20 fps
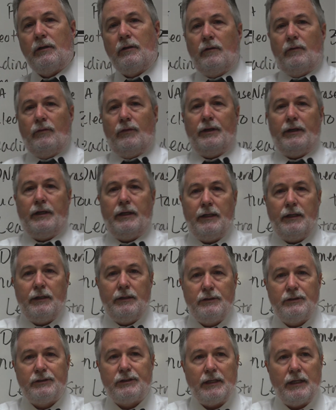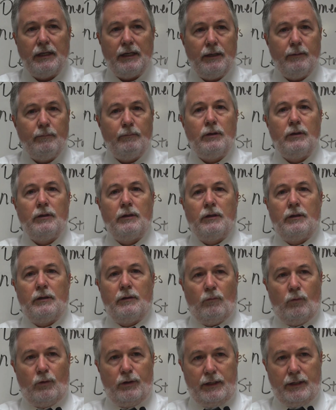the enzyme,
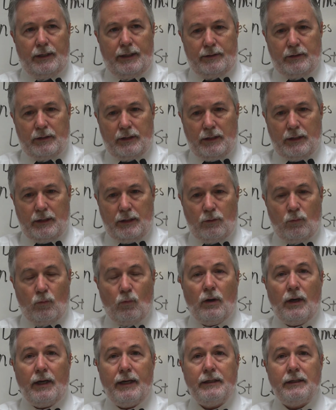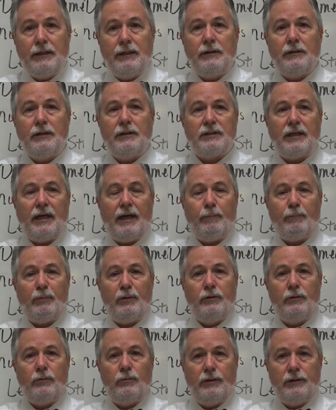we got the unwinding that's
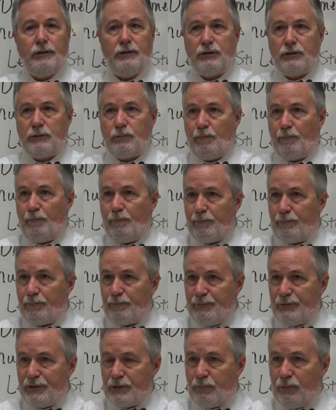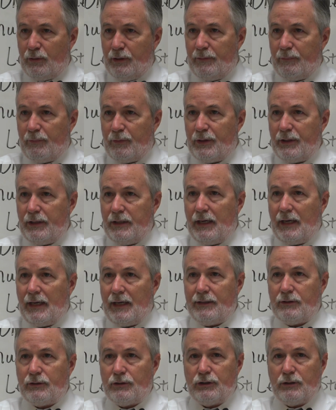happened. We split the
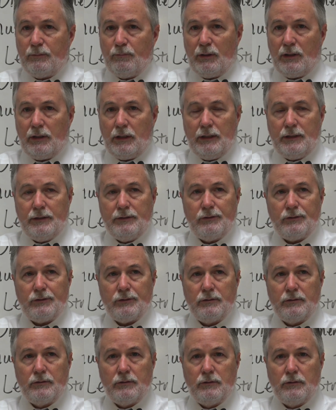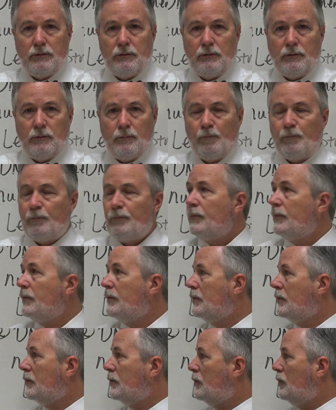hydrogen bonds.
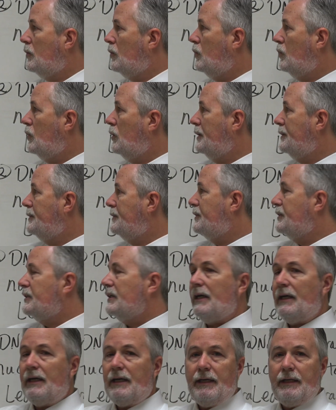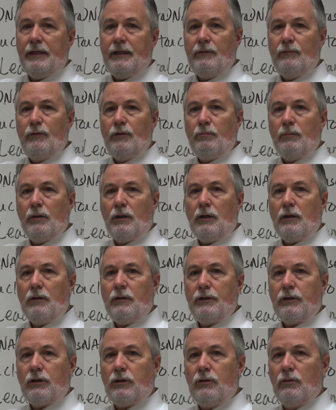One side of the
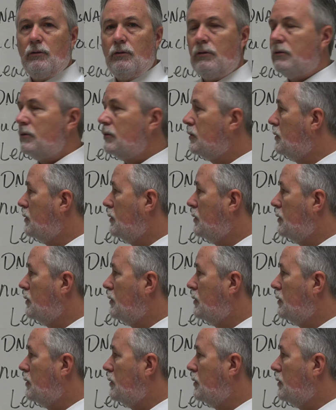molecule